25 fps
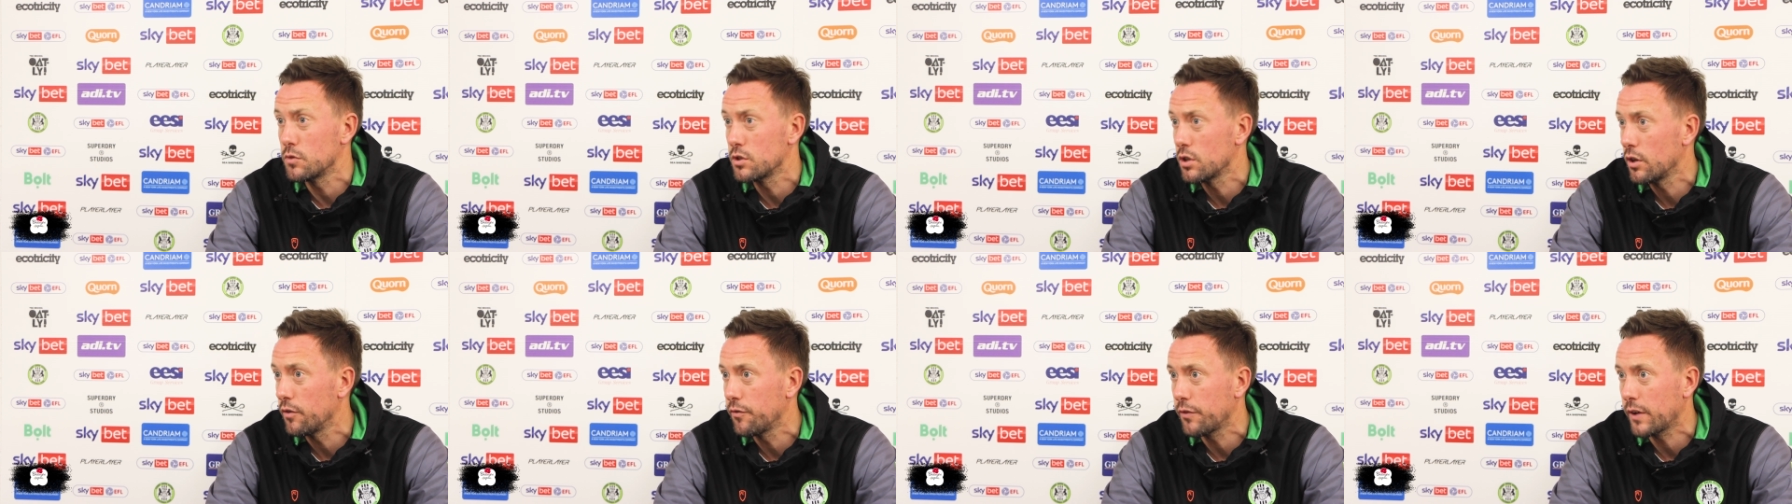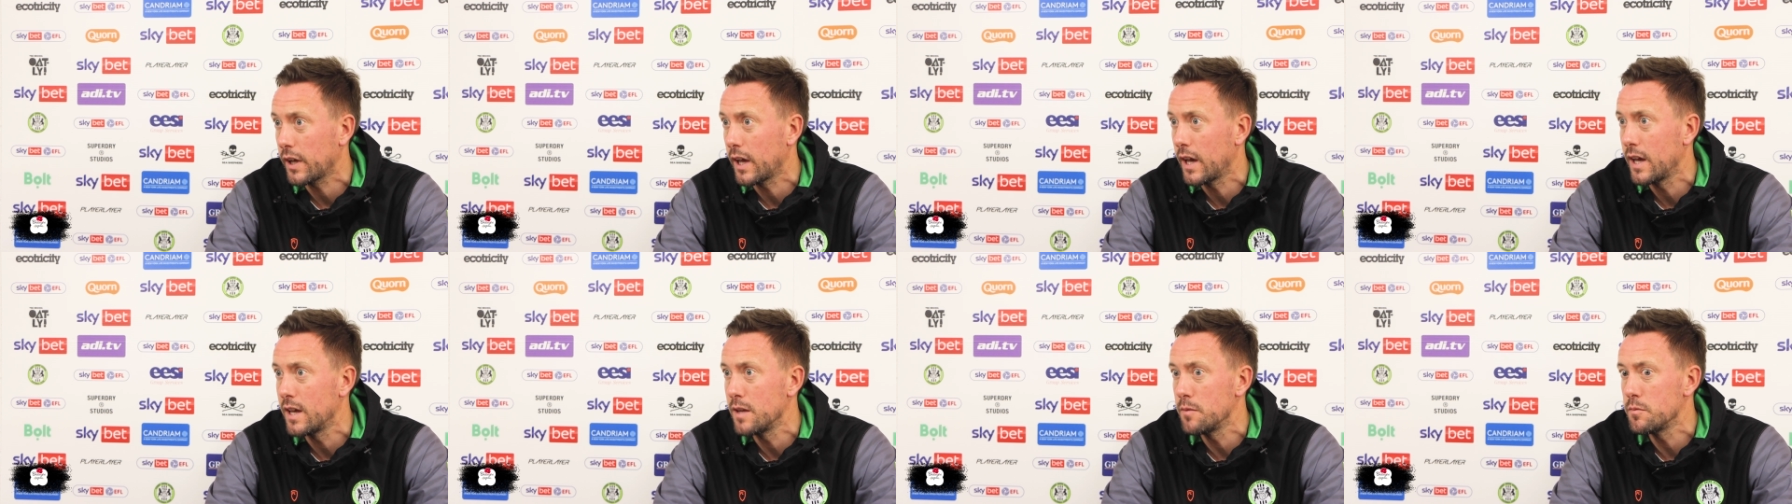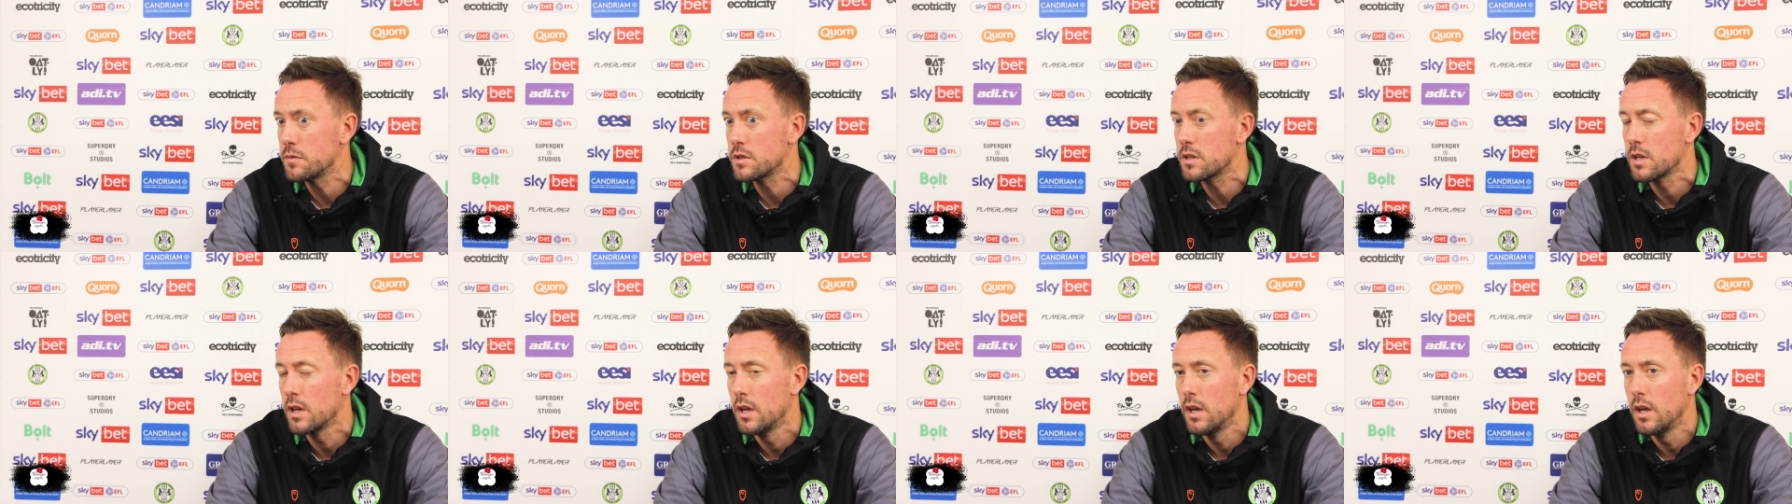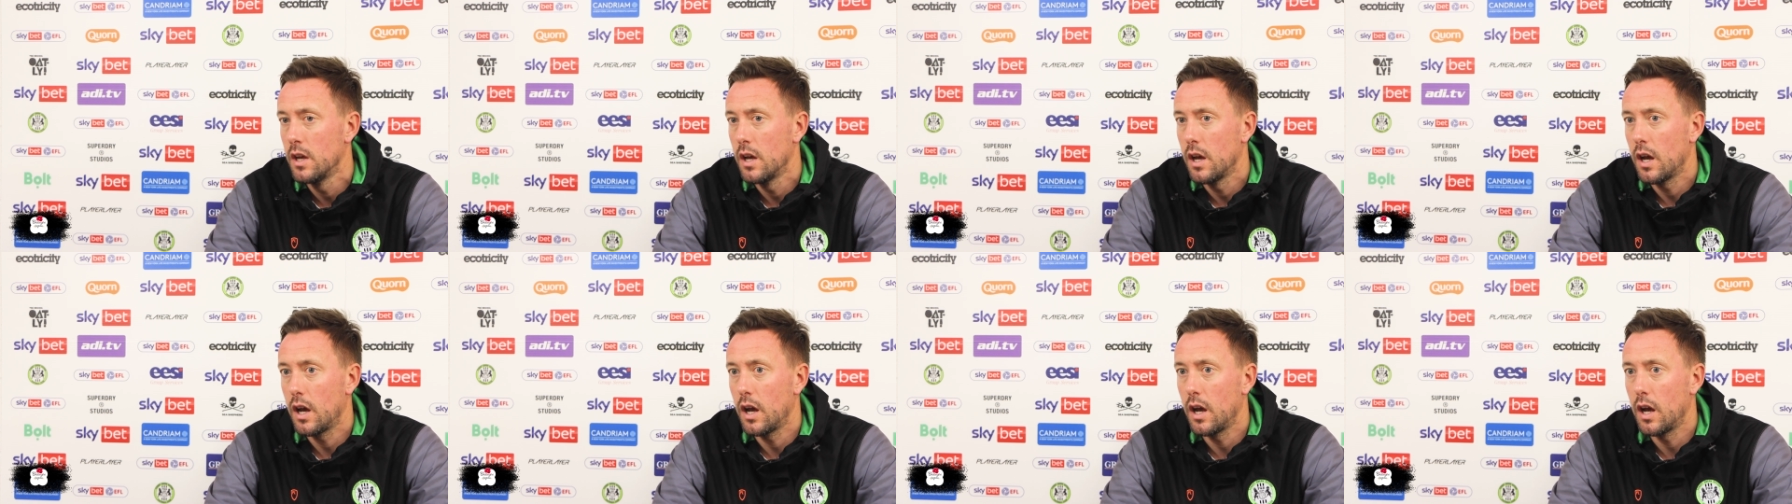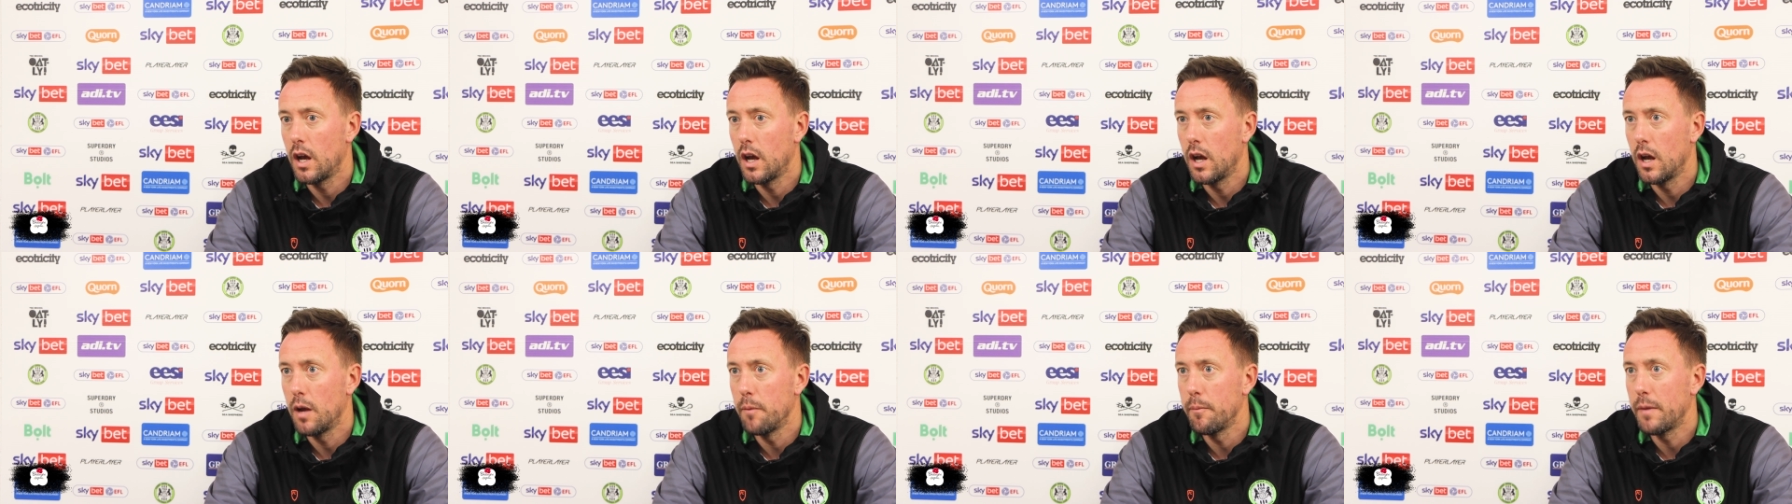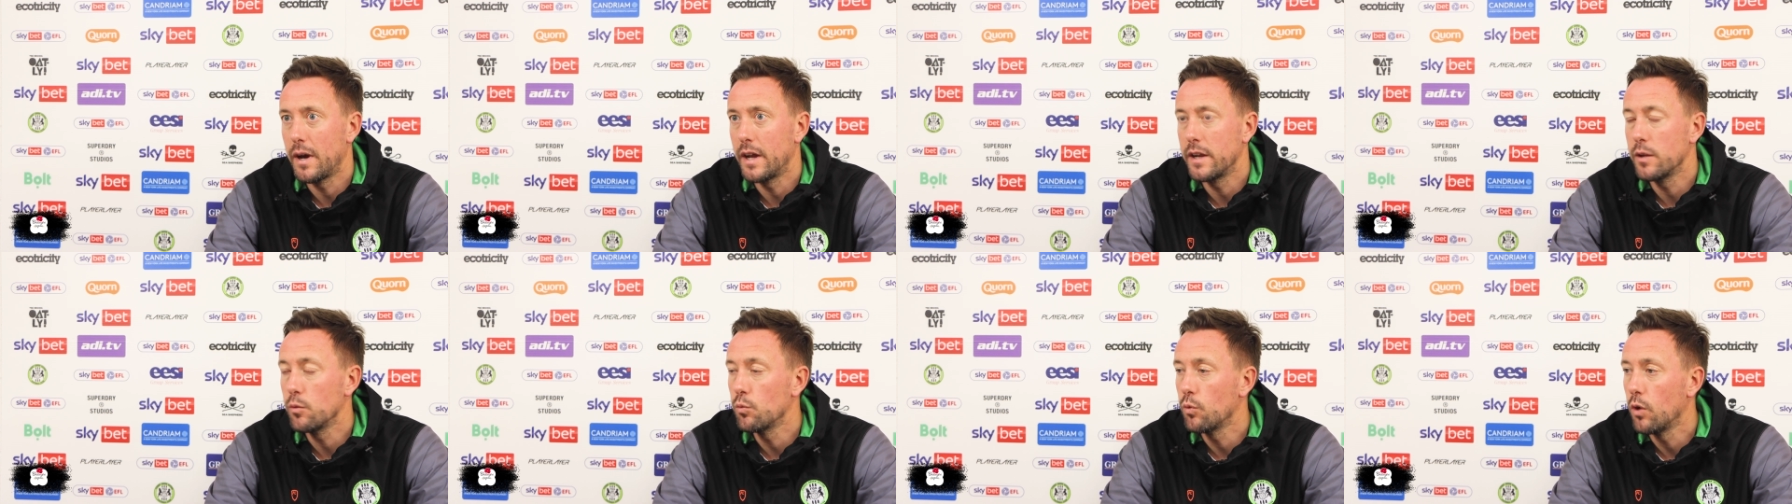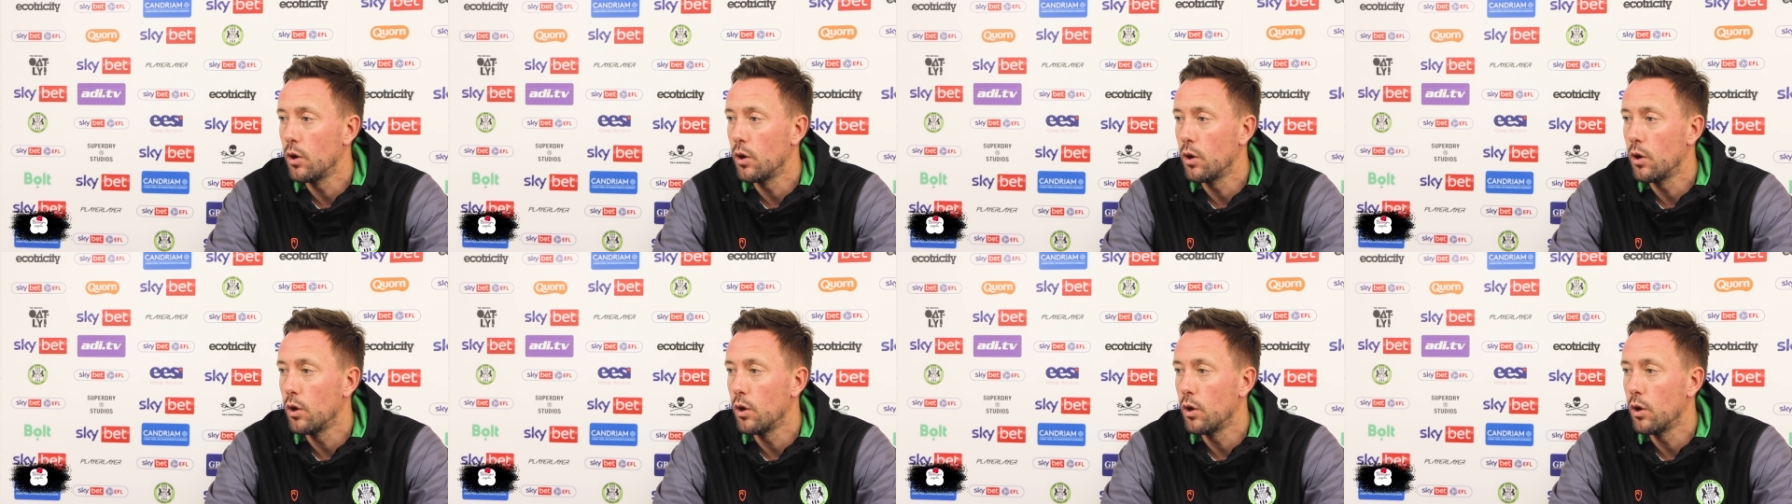tough games um, and it